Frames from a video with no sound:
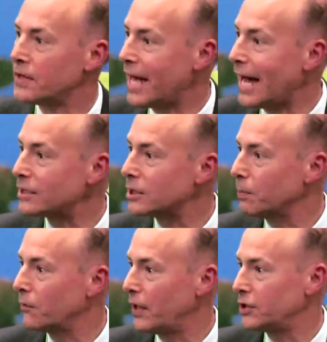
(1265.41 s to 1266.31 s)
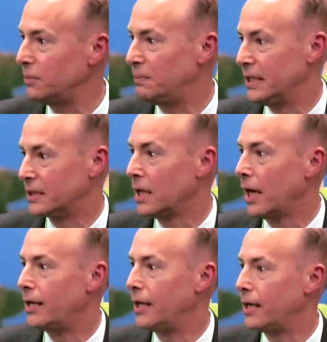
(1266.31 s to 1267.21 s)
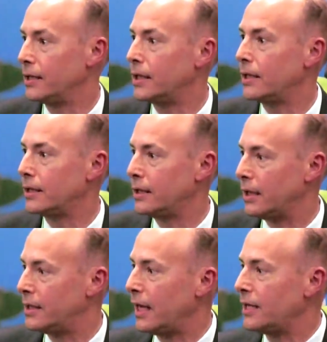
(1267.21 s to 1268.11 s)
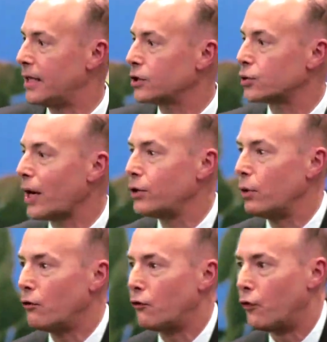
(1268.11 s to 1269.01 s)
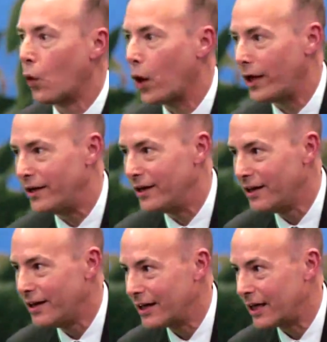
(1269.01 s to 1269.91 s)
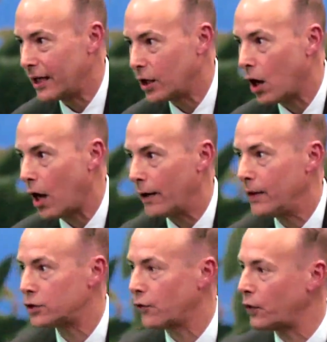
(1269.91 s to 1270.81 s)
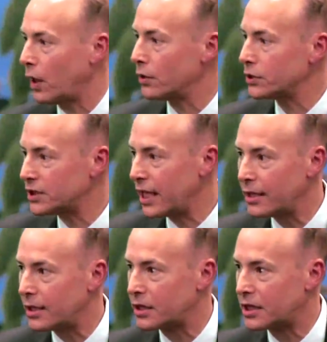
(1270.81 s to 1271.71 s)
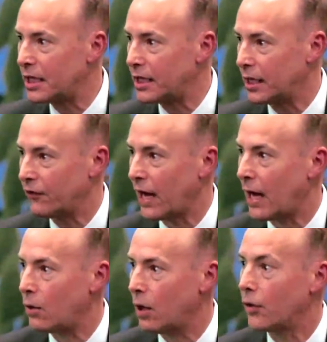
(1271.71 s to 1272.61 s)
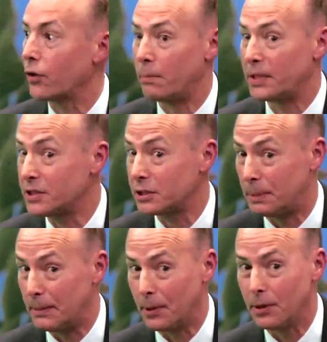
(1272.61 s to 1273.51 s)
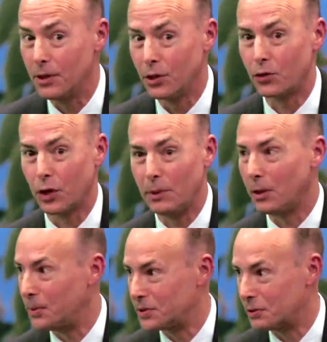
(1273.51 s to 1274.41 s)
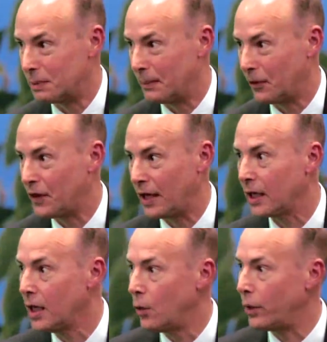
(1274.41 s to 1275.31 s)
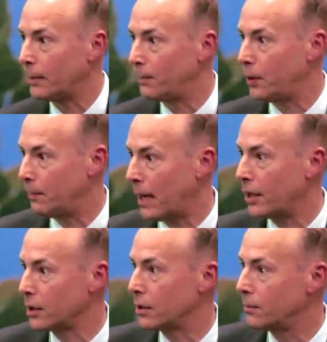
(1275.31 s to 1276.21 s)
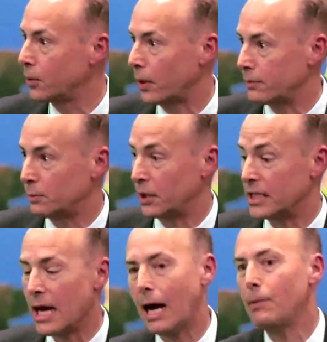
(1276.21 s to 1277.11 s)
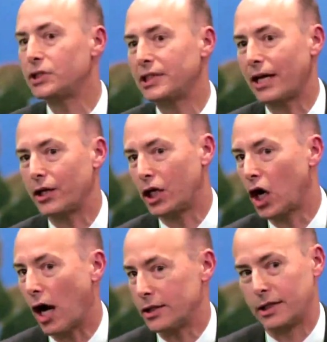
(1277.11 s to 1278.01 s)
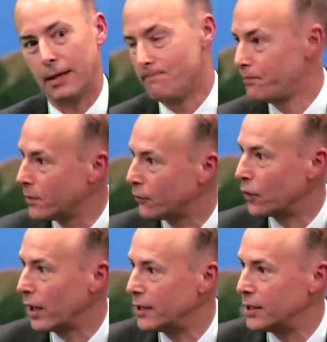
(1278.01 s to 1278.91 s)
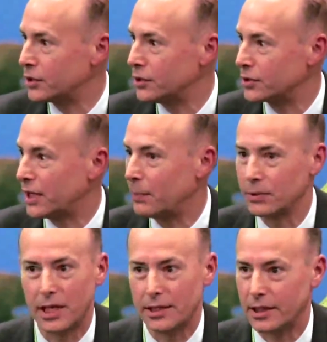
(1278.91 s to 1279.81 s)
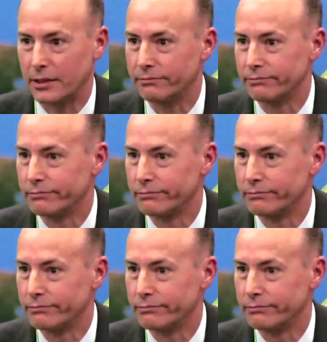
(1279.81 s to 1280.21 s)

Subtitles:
That's the prevention piece. And they're trying to avoid getting caught. And so if we understand the thinking of how other business people, criminal business people think, we can put minor programs in place. How much is that going to cost them for additional sample testing?